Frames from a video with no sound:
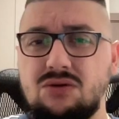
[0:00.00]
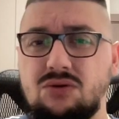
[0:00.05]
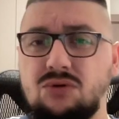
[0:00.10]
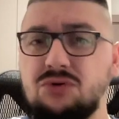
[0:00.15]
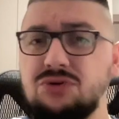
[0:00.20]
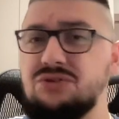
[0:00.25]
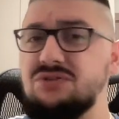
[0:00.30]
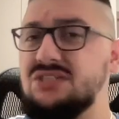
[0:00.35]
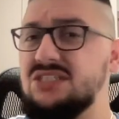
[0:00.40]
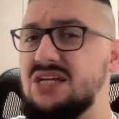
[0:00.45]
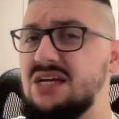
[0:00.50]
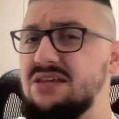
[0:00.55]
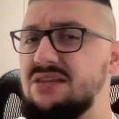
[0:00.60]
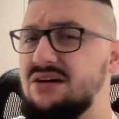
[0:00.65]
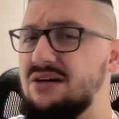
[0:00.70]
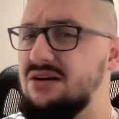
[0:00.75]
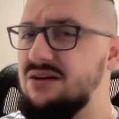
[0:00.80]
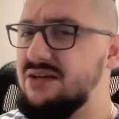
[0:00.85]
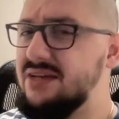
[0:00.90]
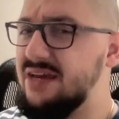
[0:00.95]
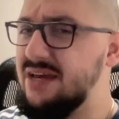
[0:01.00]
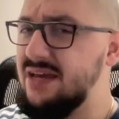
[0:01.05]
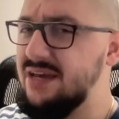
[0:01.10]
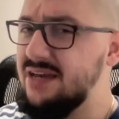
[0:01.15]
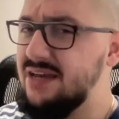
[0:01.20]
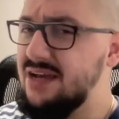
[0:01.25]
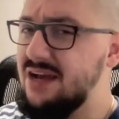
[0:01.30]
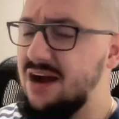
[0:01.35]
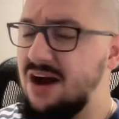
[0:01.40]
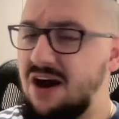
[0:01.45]
Or you say that,
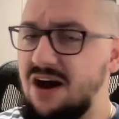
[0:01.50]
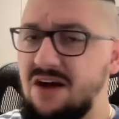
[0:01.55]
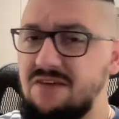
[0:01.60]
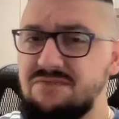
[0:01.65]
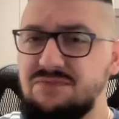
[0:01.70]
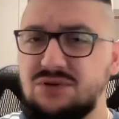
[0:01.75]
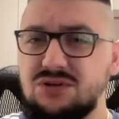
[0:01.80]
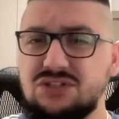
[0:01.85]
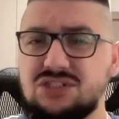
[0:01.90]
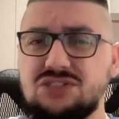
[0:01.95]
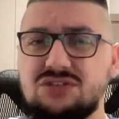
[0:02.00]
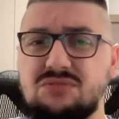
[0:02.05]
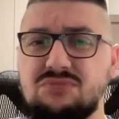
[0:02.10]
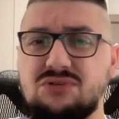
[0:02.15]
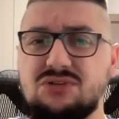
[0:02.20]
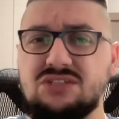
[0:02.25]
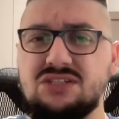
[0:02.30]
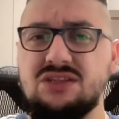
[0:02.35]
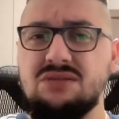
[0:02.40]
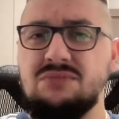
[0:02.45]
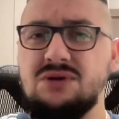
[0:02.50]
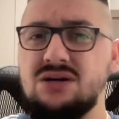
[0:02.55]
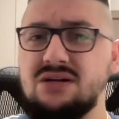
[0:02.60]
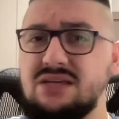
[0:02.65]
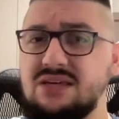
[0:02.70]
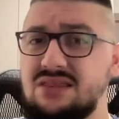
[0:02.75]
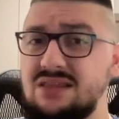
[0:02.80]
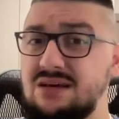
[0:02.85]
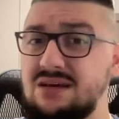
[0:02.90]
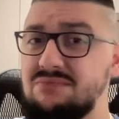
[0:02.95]
okay, I've put a stop loss in the
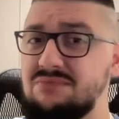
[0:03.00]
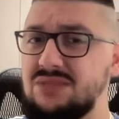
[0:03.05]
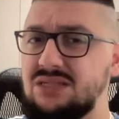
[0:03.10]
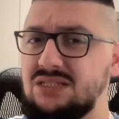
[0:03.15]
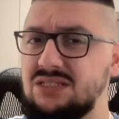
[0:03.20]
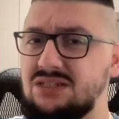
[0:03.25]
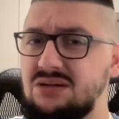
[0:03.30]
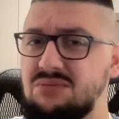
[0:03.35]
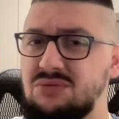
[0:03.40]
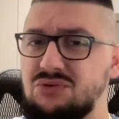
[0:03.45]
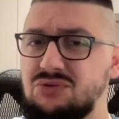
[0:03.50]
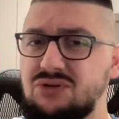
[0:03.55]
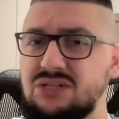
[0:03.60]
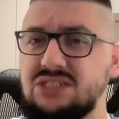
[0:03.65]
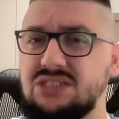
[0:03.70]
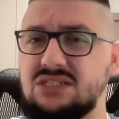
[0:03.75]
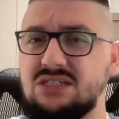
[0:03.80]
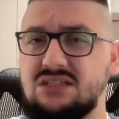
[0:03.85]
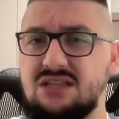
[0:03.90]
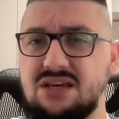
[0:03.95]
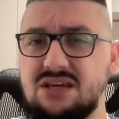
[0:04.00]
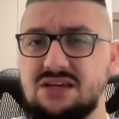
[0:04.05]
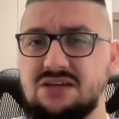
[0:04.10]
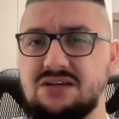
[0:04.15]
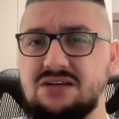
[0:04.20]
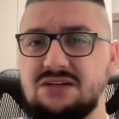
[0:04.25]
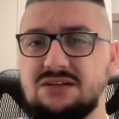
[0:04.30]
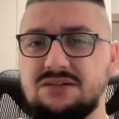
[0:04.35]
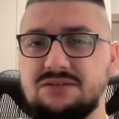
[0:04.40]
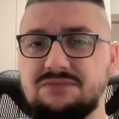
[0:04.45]
market, that means I'm a risk
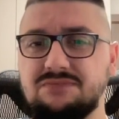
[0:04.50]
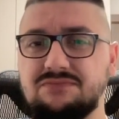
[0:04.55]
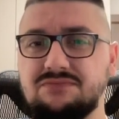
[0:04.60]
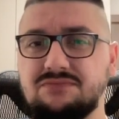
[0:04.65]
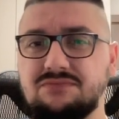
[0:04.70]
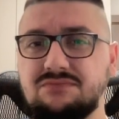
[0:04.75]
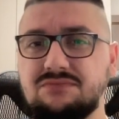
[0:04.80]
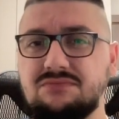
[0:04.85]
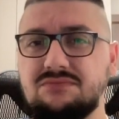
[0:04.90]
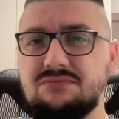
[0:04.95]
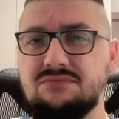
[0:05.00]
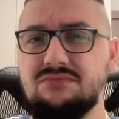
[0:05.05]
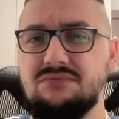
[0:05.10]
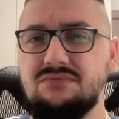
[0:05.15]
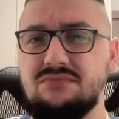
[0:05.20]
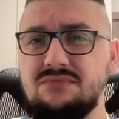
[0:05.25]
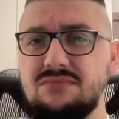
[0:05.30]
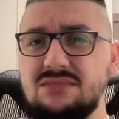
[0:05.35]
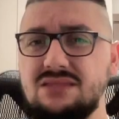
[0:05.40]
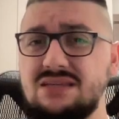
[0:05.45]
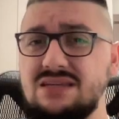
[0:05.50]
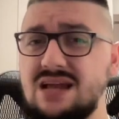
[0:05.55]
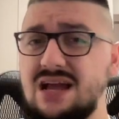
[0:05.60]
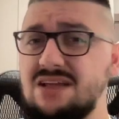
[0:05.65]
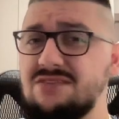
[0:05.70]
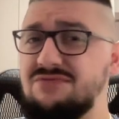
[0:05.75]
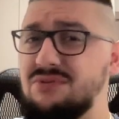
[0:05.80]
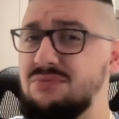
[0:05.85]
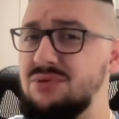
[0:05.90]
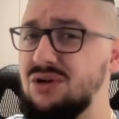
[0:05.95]
taker.
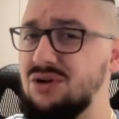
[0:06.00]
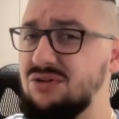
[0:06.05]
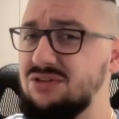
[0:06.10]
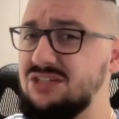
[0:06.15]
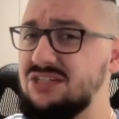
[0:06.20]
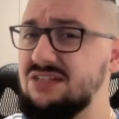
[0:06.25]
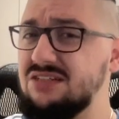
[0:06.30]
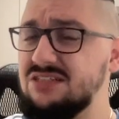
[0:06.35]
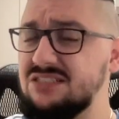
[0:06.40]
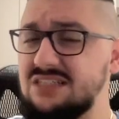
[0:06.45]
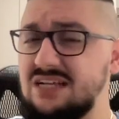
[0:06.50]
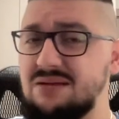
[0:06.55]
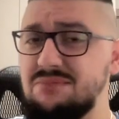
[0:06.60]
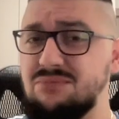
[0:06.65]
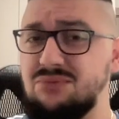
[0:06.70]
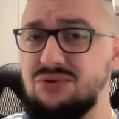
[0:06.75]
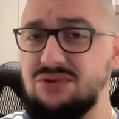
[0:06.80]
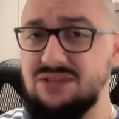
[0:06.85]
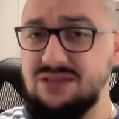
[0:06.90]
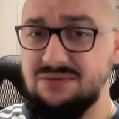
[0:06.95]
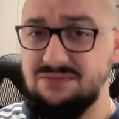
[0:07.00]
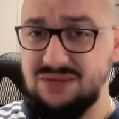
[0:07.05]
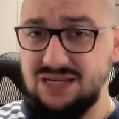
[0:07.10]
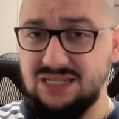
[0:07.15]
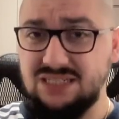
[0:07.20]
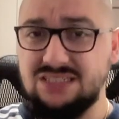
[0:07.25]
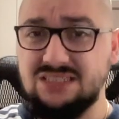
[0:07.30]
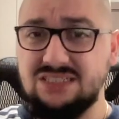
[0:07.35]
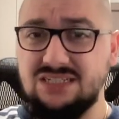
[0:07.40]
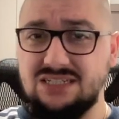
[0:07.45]
And from a logical standpoint, it
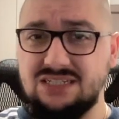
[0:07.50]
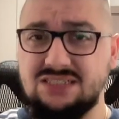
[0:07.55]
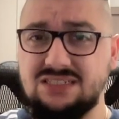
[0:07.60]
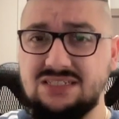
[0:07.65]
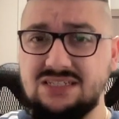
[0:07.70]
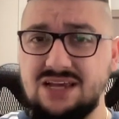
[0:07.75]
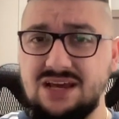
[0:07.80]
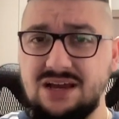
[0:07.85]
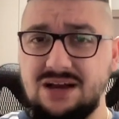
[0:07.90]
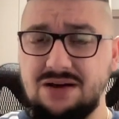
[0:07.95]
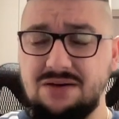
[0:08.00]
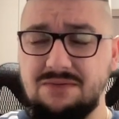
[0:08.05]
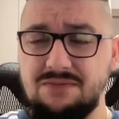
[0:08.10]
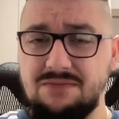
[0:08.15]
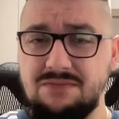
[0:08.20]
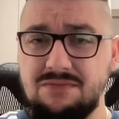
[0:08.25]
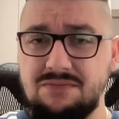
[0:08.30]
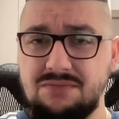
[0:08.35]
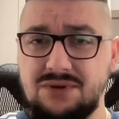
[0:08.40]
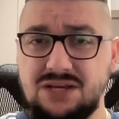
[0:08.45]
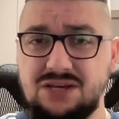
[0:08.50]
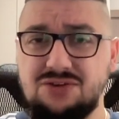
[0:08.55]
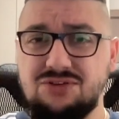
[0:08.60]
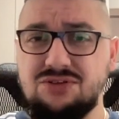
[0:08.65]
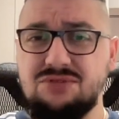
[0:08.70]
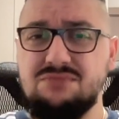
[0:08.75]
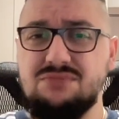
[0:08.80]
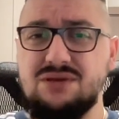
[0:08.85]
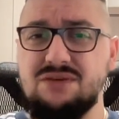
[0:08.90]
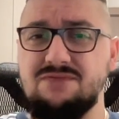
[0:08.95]
makes sense, yeah, but it
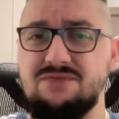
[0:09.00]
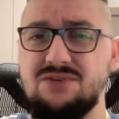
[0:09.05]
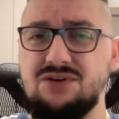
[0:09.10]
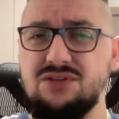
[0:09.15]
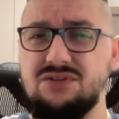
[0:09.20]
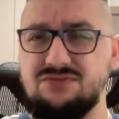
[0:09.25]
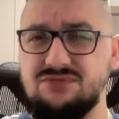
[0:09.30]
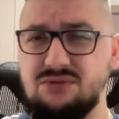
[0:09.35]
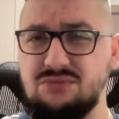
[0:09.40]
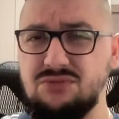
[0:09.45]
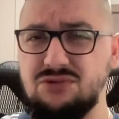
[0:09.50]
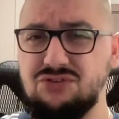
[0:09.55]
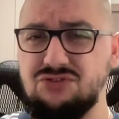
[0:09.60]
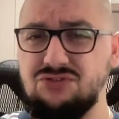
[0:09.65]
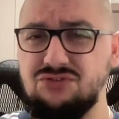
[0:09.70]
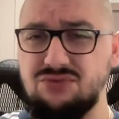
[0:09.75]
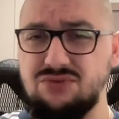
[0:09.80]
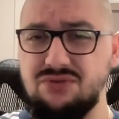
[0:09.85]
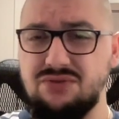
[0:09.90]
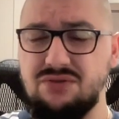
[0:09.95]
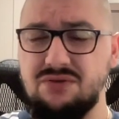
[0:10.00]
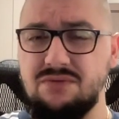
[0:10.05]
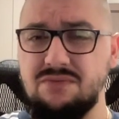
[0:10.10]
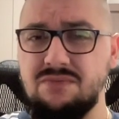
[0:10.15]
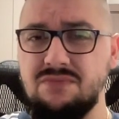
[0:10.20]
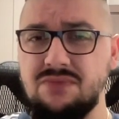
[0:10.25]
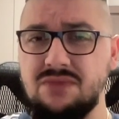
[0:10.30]
couldn't be further from the truth.